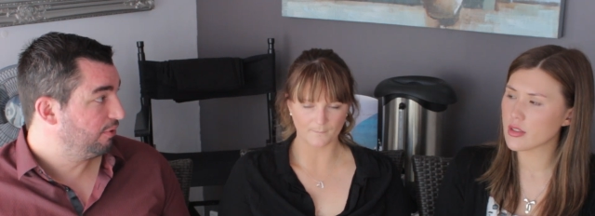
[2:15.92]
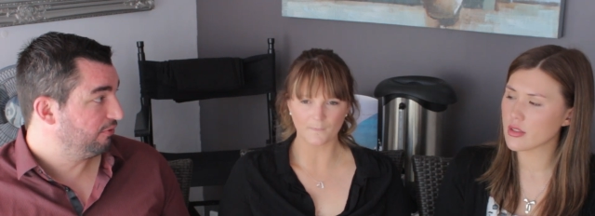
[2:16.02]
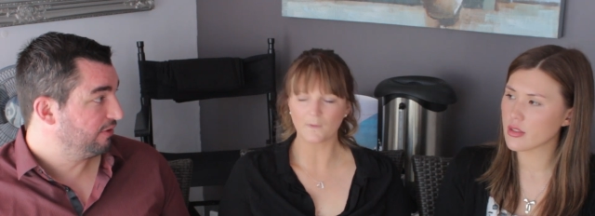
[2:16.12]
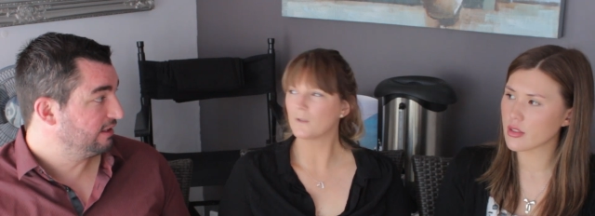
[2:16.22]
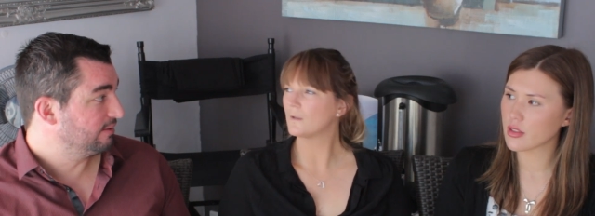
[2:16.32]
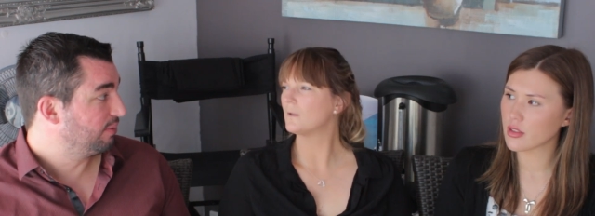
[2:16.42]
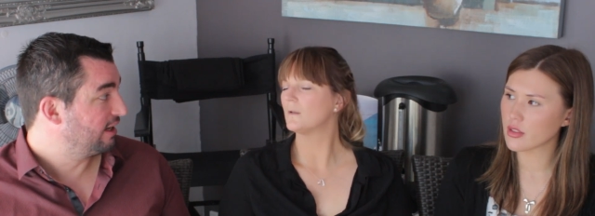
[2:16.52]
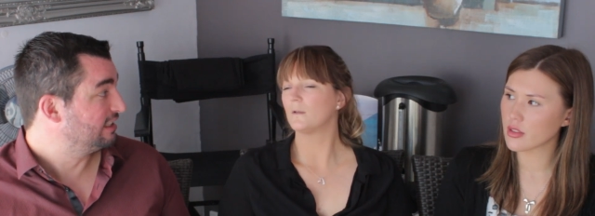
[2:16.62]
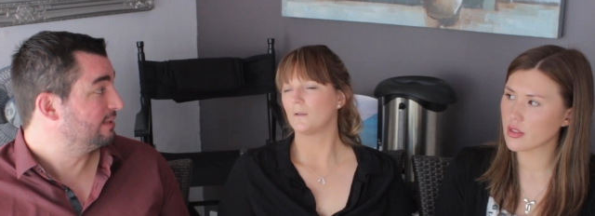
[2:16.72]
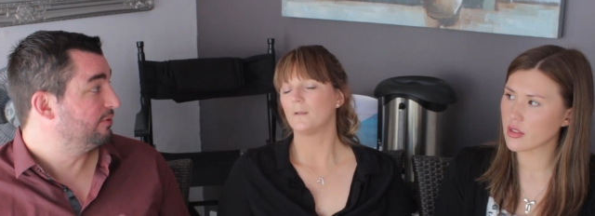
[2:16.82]
Speaker 1: and put things in
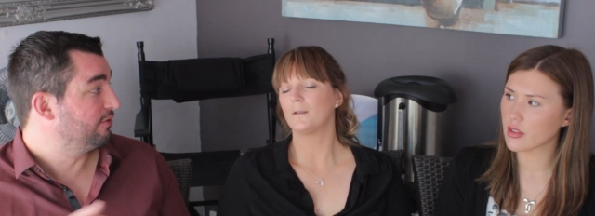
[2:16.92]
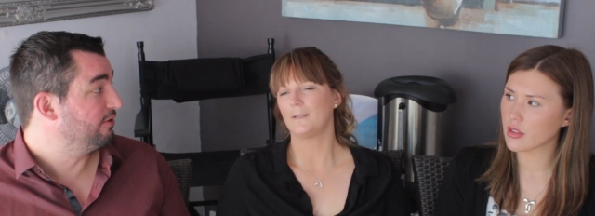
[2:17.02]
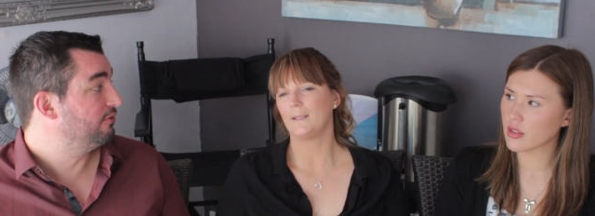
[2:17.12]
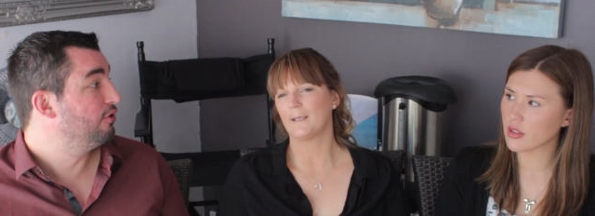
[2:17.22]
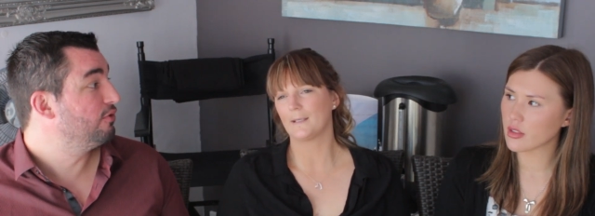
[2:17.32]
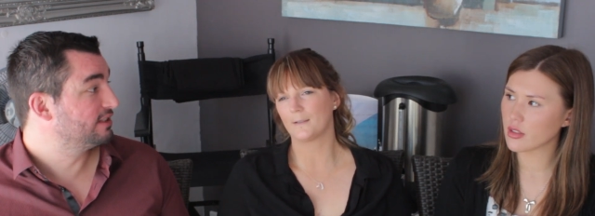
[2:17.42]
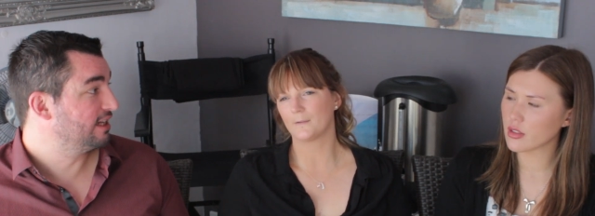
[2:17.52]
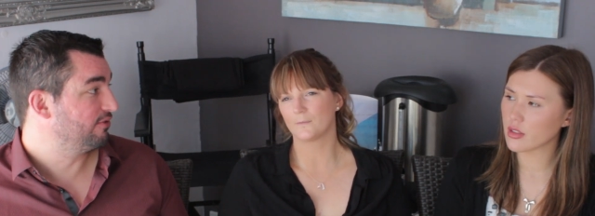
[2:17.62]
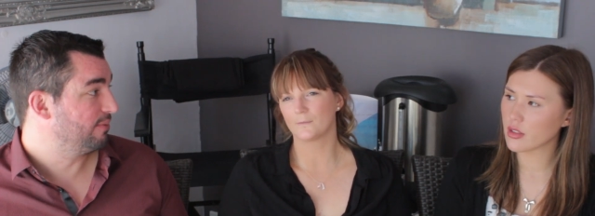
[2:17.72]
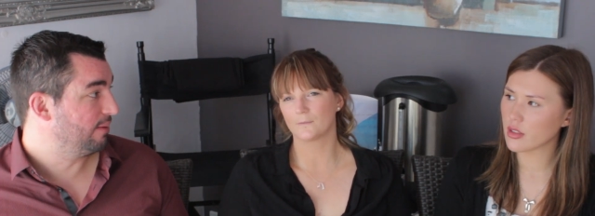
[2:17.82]
place to prevent yeah. further
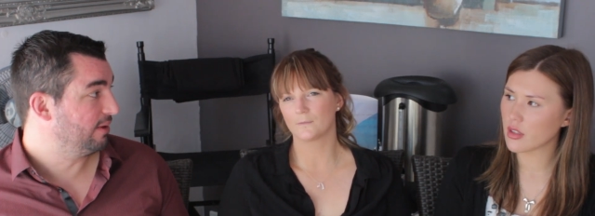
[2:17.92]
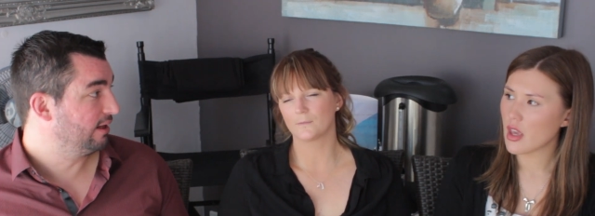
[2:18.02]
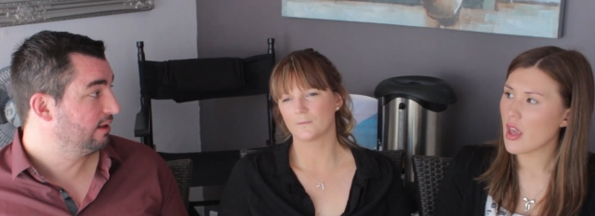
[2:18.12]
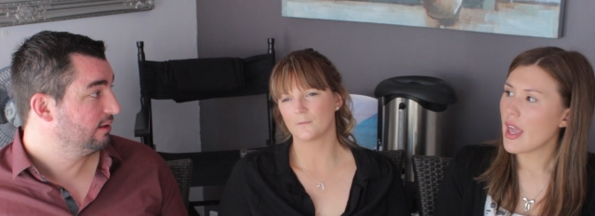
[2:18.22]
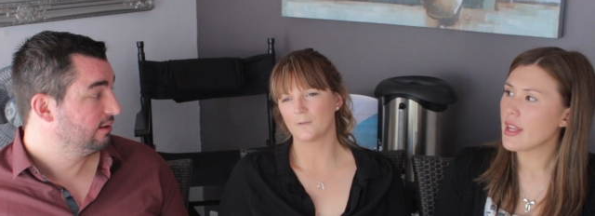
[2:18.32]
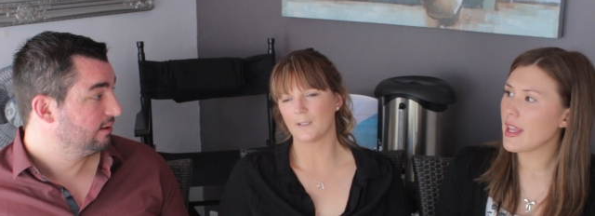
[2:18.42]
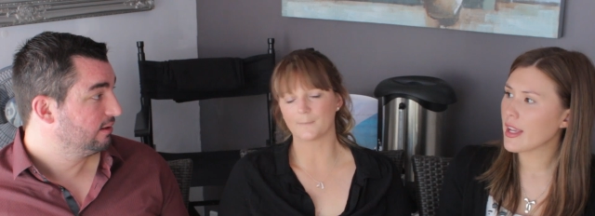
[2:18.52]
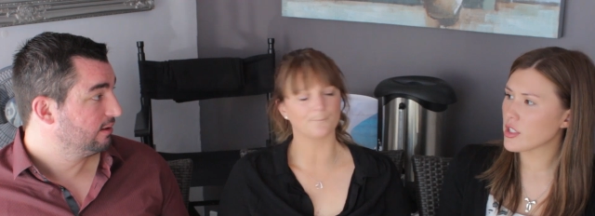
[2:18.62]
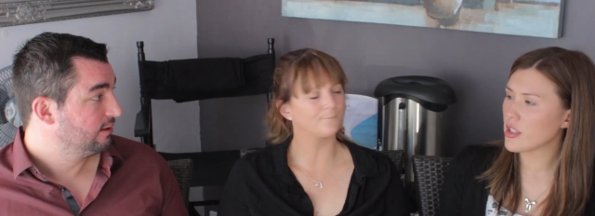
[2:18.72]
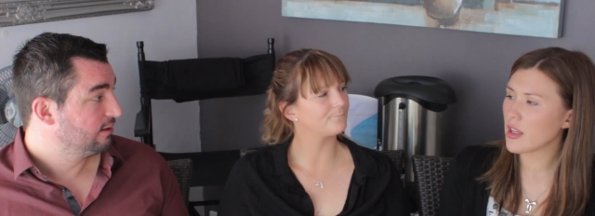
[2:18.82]
stuff from happening. And
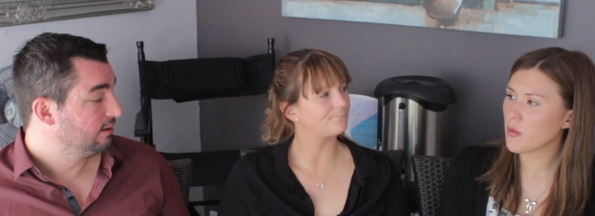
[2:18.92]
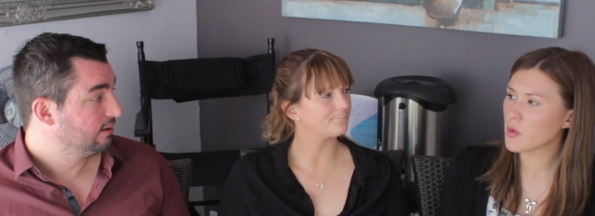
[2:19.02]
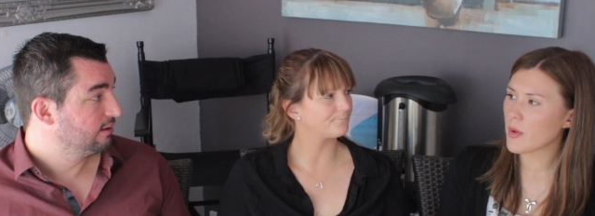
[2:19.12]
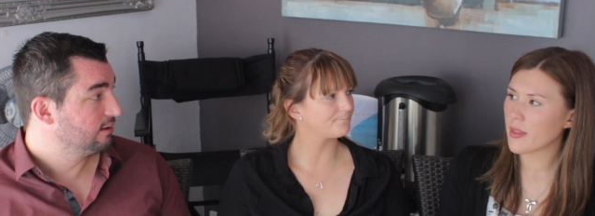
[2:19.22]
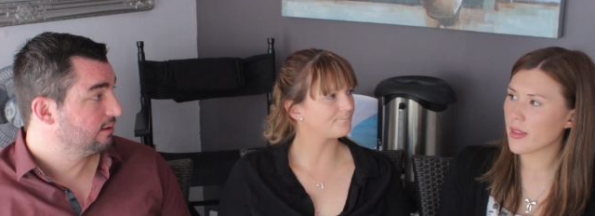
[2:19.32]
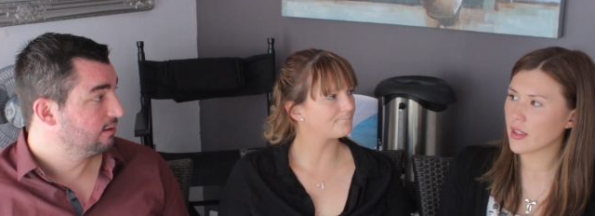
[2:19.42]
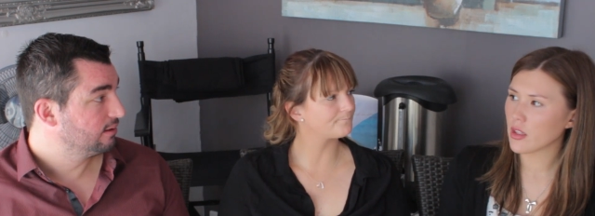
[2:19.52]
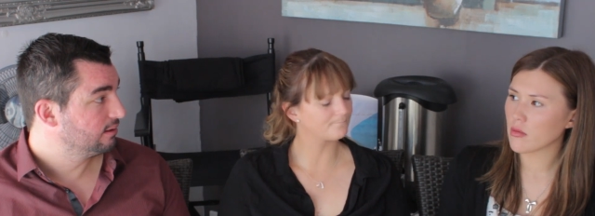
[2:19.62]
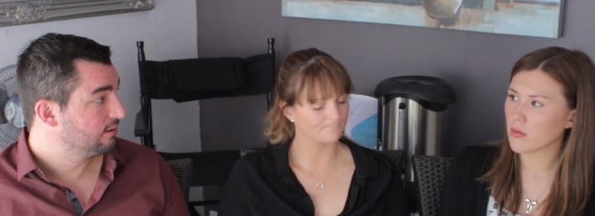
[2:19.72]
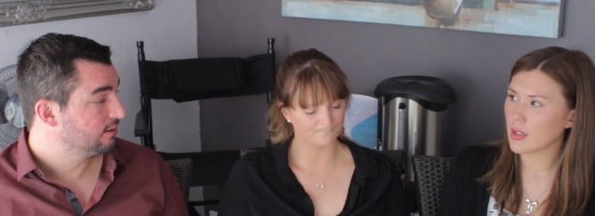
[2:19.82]
Speaker 2: actually, that was one thing
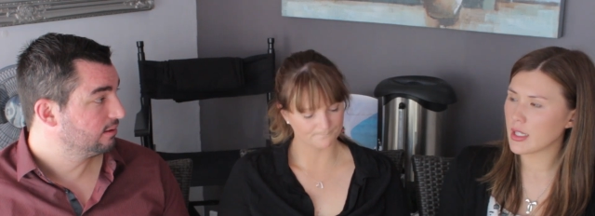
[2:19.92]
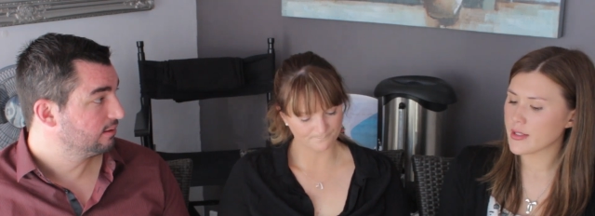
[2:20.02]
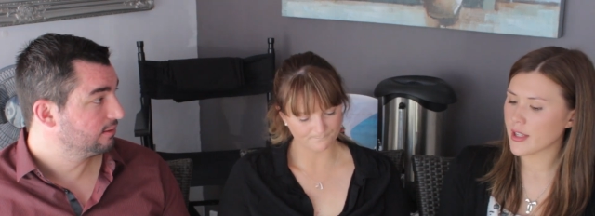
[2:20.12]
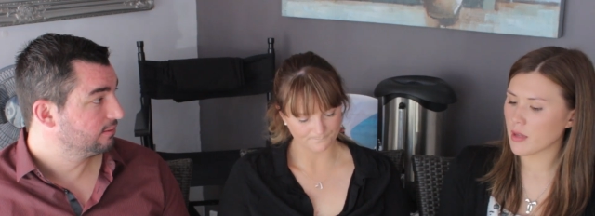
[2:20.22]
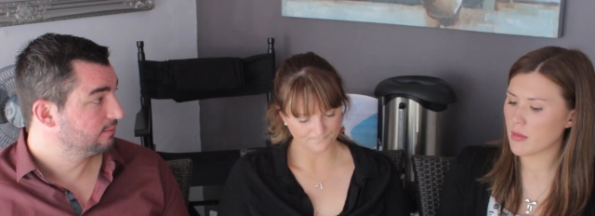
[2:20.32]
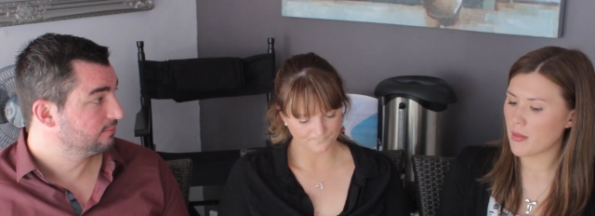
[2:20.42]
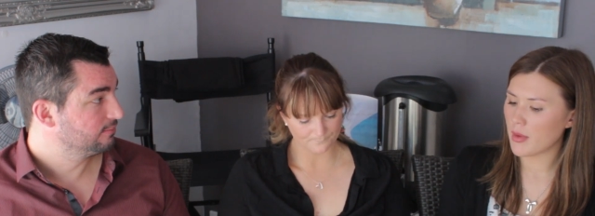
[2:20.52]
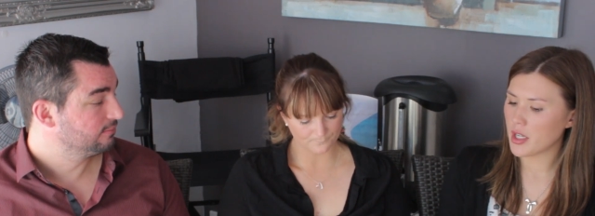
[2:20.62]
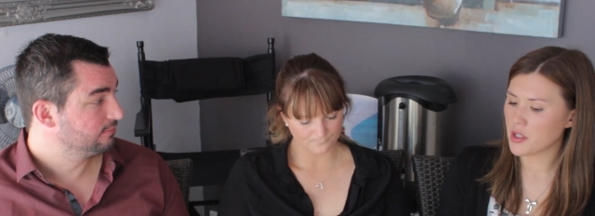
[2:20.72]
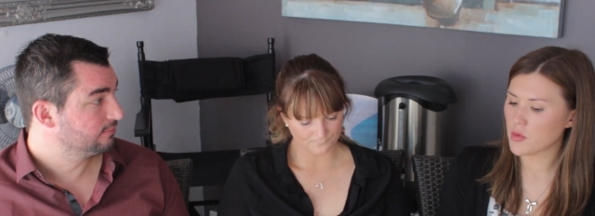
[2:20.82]
that really stuck in my
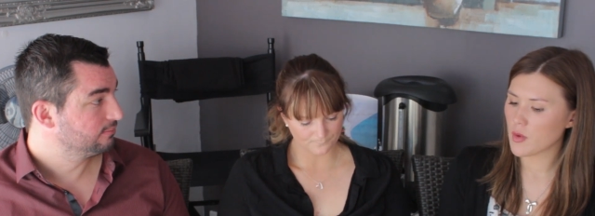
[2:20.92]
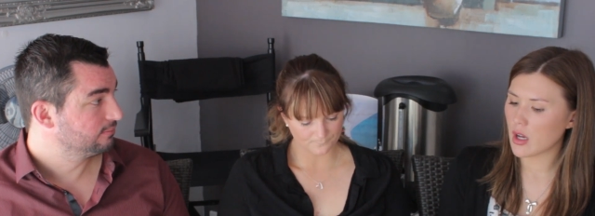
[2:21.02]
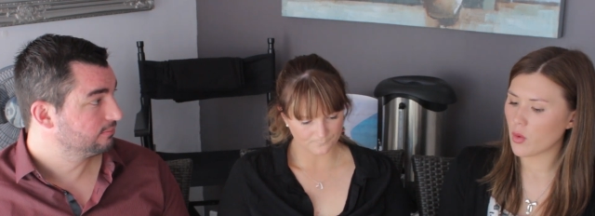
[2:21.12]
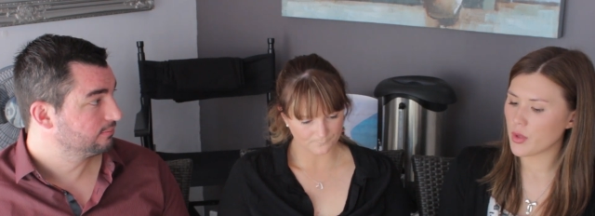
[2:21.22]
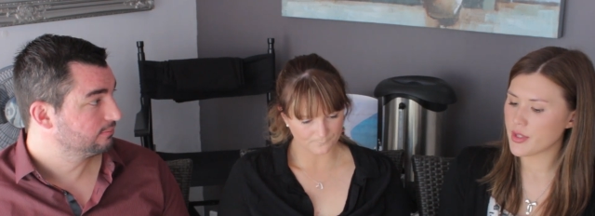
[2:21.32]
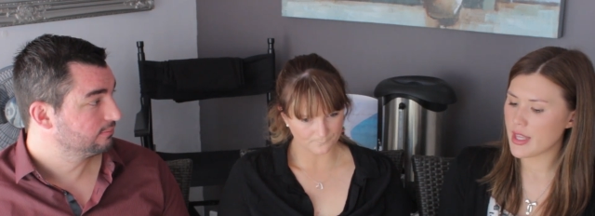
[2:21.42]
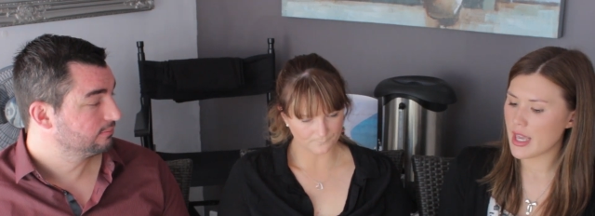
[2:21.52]
mind as well was